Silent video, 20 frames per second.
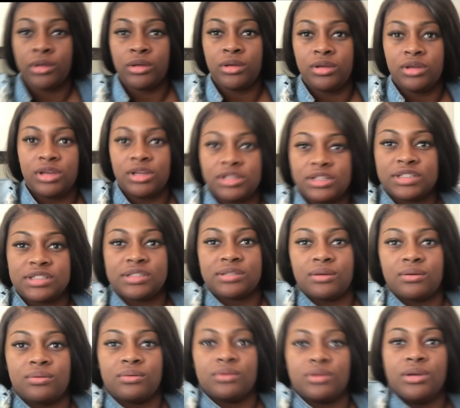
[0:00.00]
And
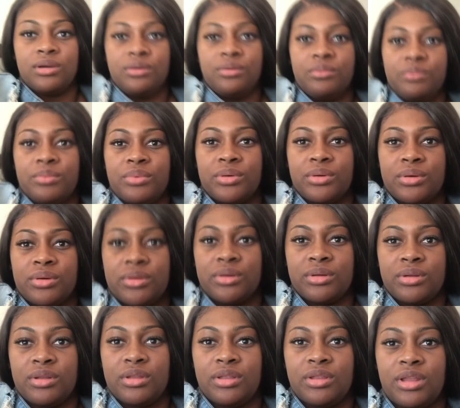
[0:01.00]
so yep,
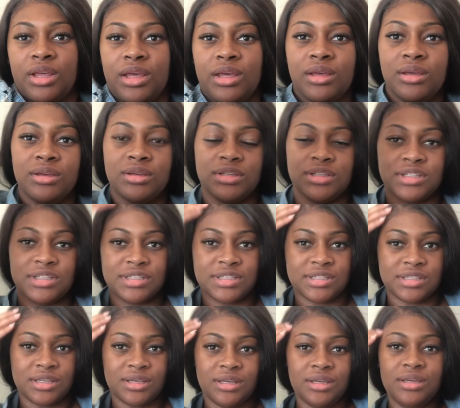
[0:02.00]
that is
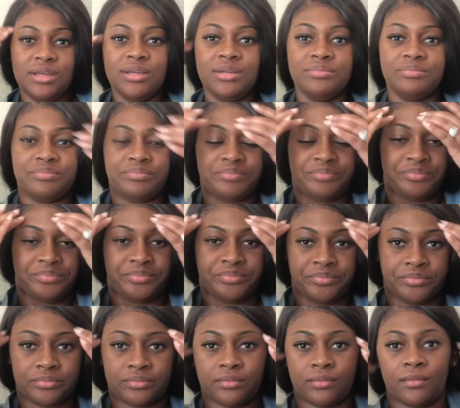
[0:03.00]
it.
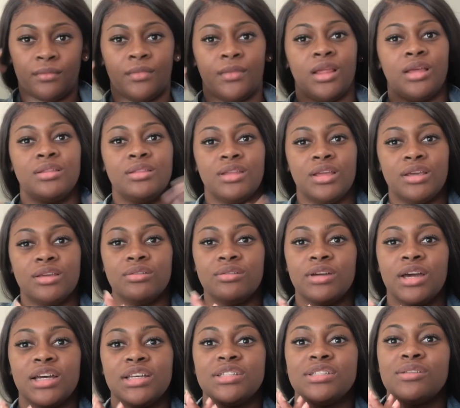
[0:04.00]
Thank you
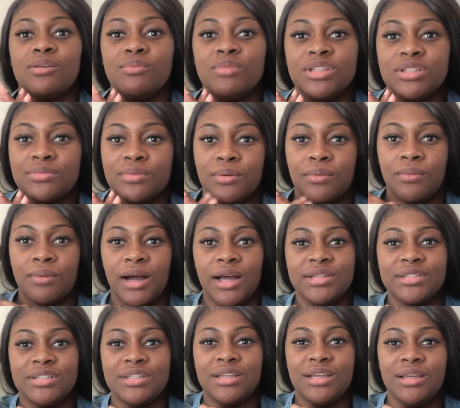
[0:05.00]
guys so much for
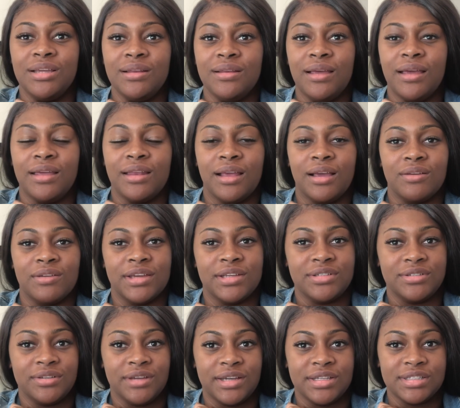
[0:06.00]
watching, and I'll catch
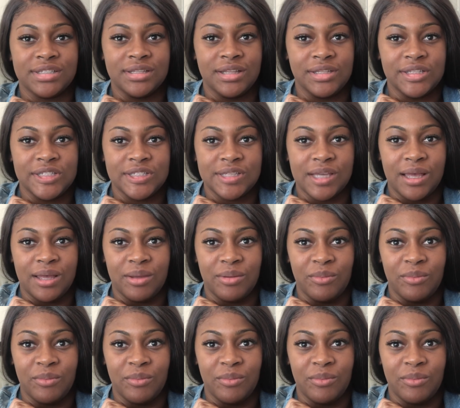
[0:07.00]
you guys another time.